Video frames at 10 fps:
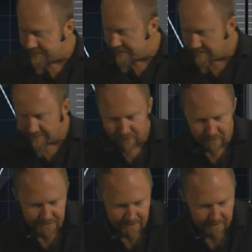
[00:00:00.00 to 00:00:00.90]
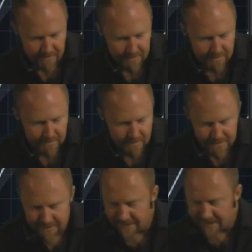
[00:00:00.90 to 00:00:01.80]
on board, so
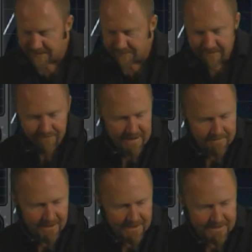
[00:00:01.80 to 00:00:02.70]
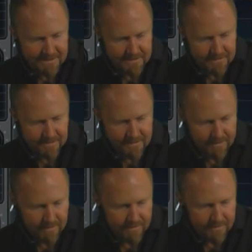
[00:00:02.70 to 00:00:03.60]
nice big fat basses.
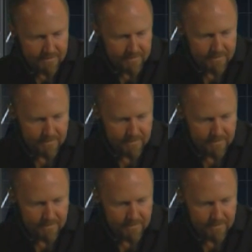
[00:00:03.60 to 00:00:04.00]
And